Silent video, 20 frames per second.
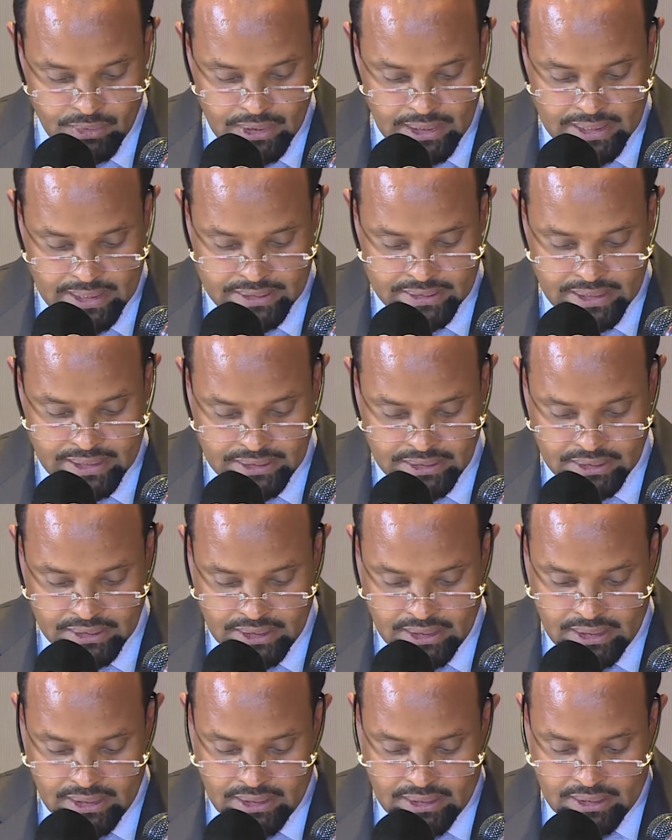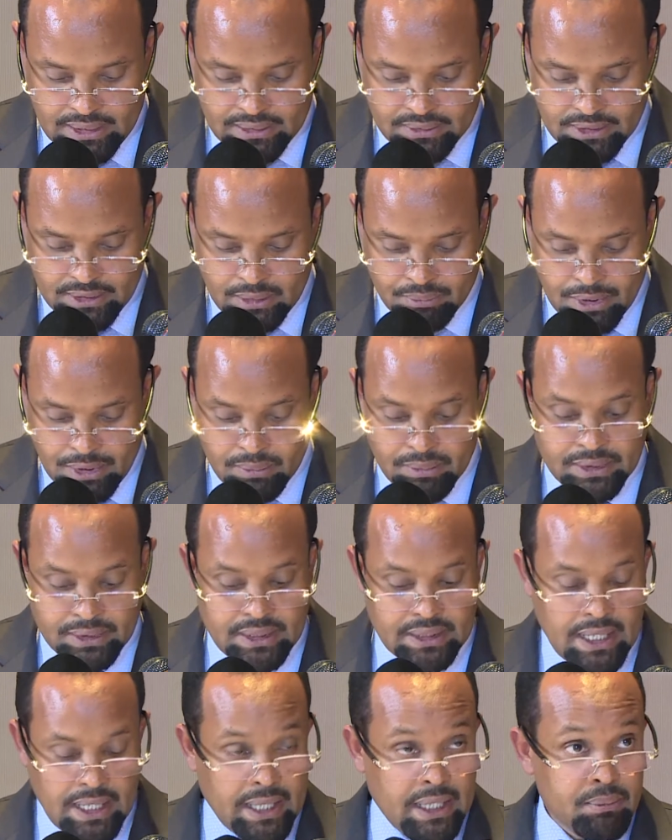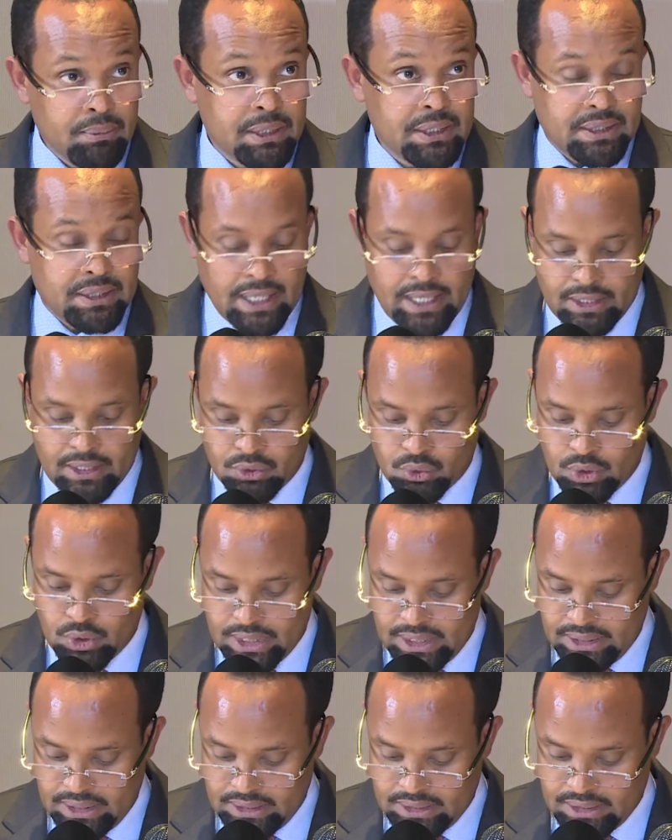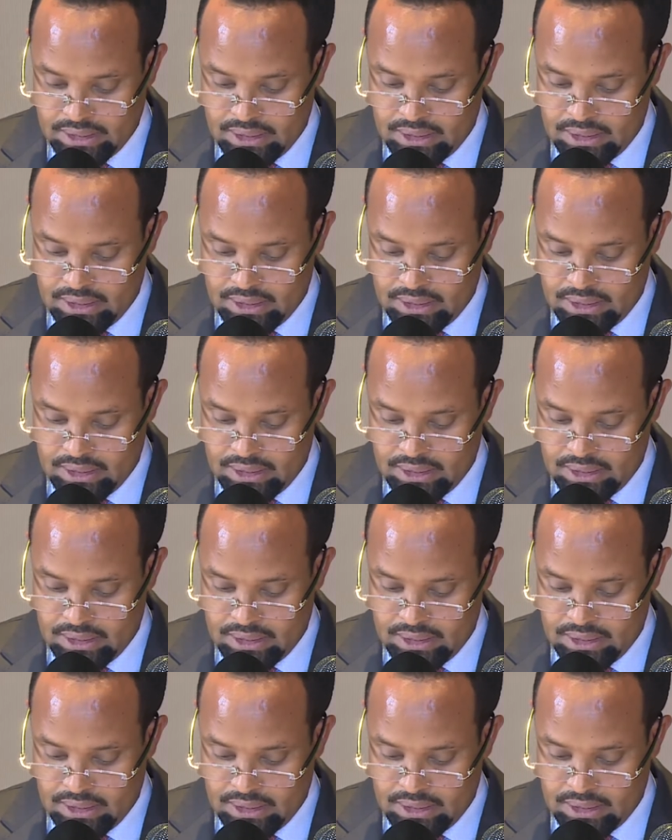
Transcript: As such, the implementing agreement signed today